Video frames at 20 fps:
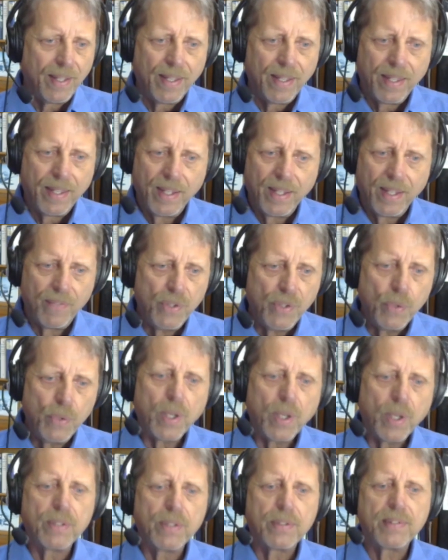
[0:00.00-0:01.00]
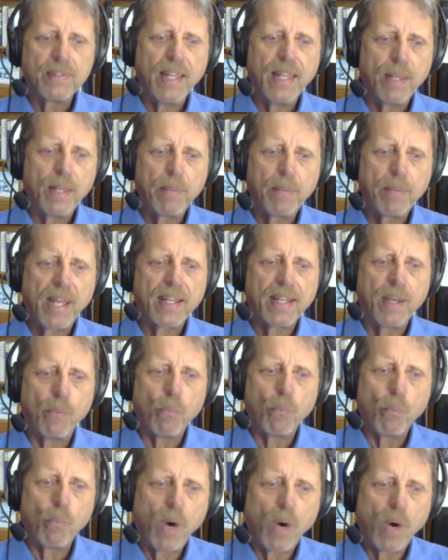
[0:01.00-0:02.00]
If you can stand back
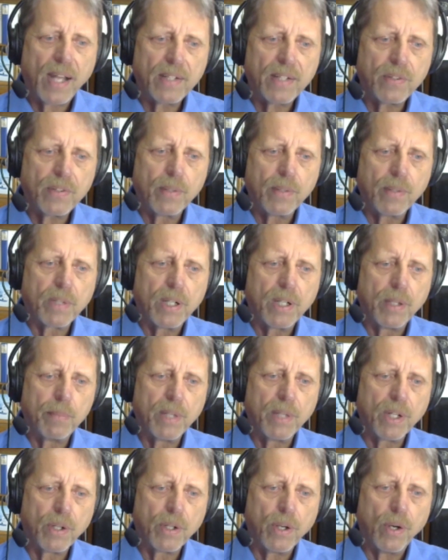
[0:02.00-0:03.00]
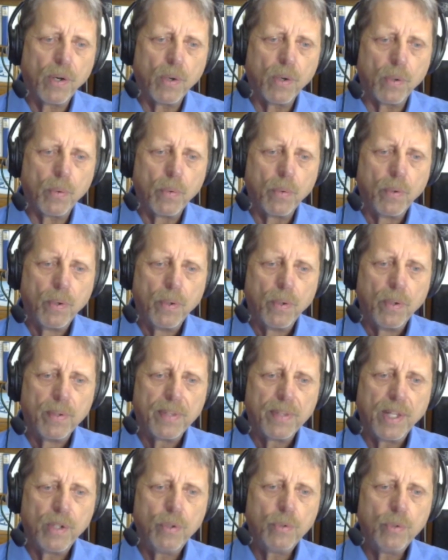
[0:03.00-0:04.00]
and watch them come and go,
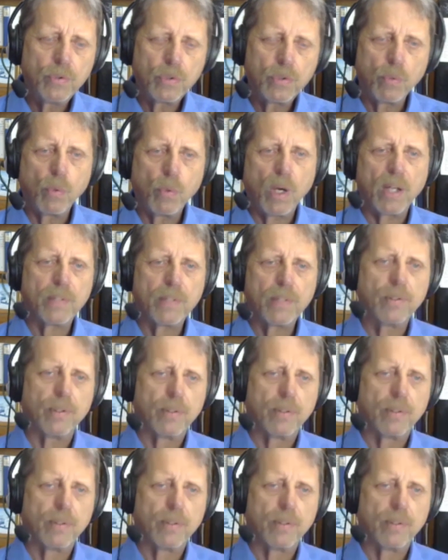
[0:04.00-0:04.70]
then who's the watcher?